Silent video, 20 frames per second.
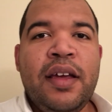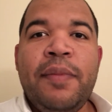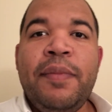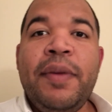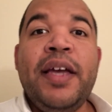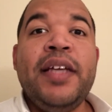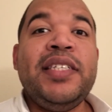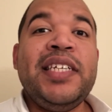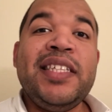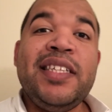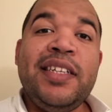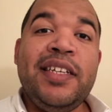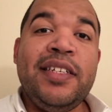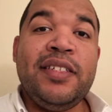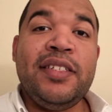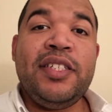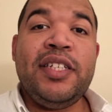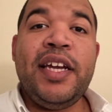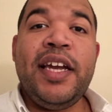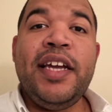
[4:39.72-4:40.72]
Man, something needs
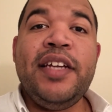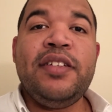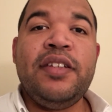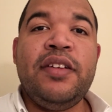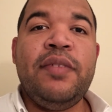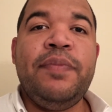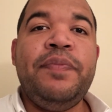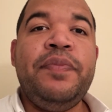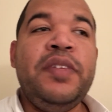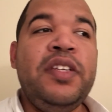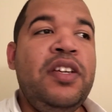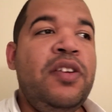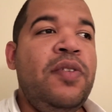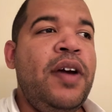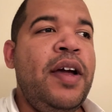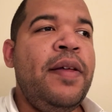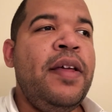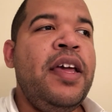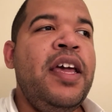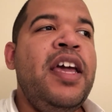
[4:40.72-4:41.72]
to change. And you know
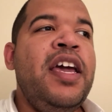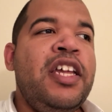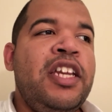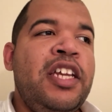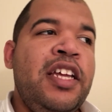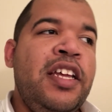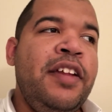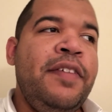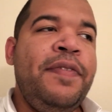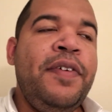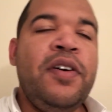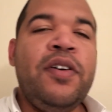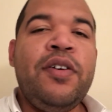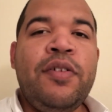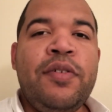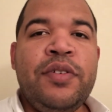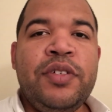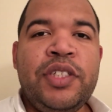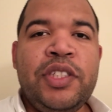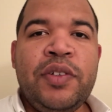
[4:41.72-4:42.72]
what? If the NFL
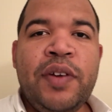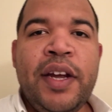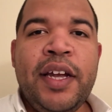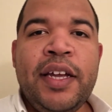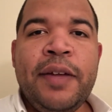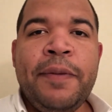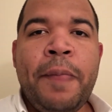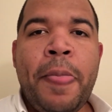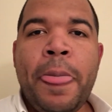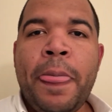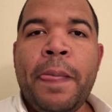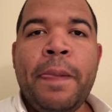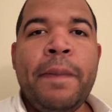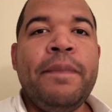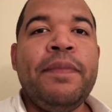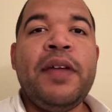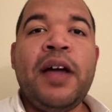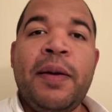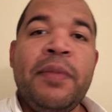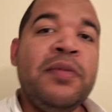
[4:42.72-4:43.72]
go on strike,
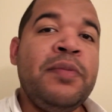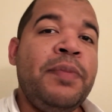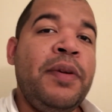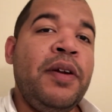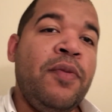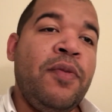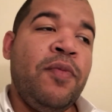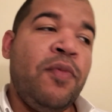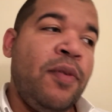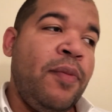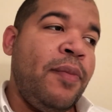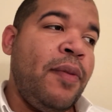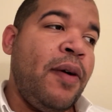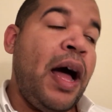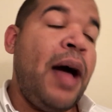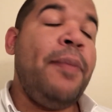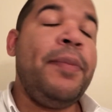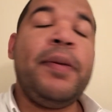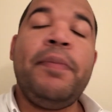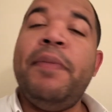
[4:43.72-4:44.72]
I'm gonna
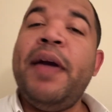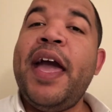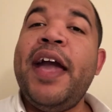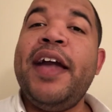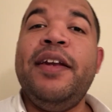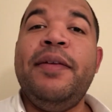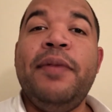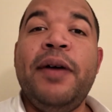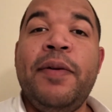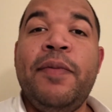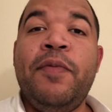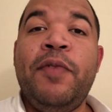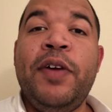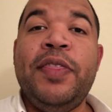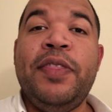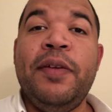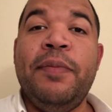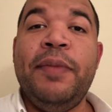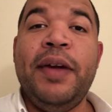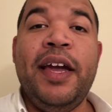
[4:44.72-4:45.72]
be backing them up
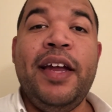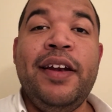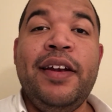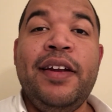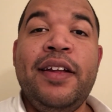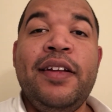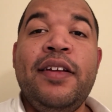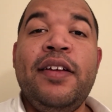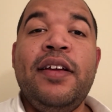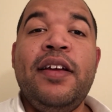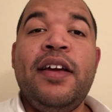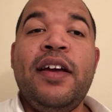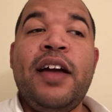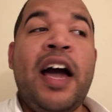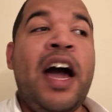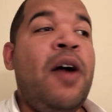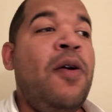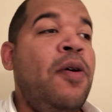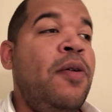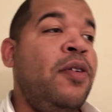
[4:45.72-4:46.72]
with them, man.
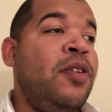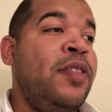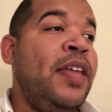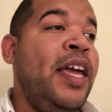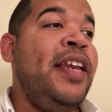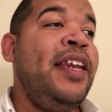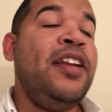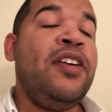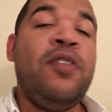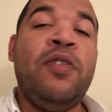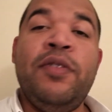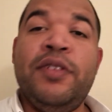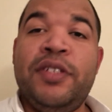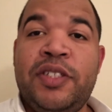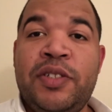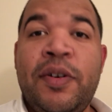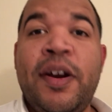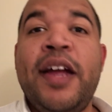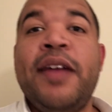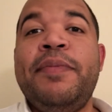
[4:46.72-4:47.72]
They need to go on
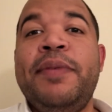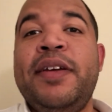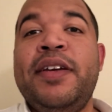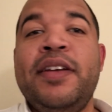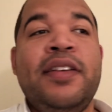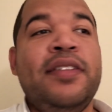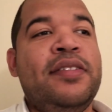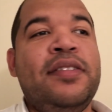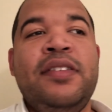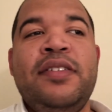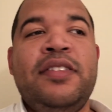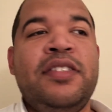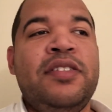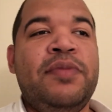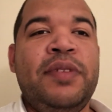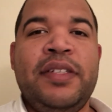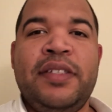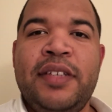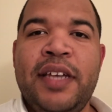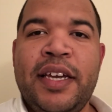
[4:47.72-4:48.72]
strike because this is
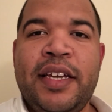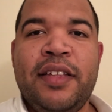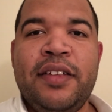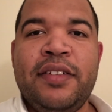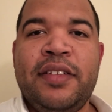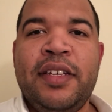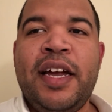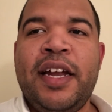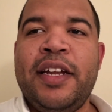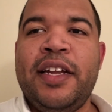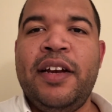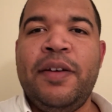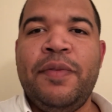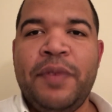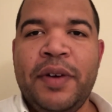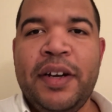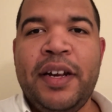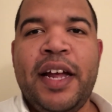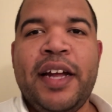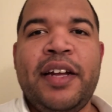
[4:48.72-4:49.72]
ridiculous. They got to get
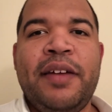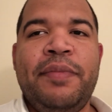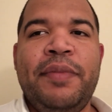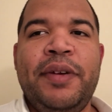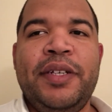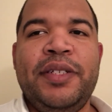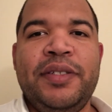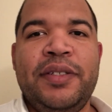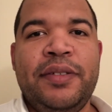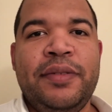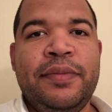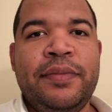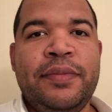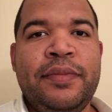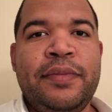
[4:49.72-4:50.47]
rid of that commissioner.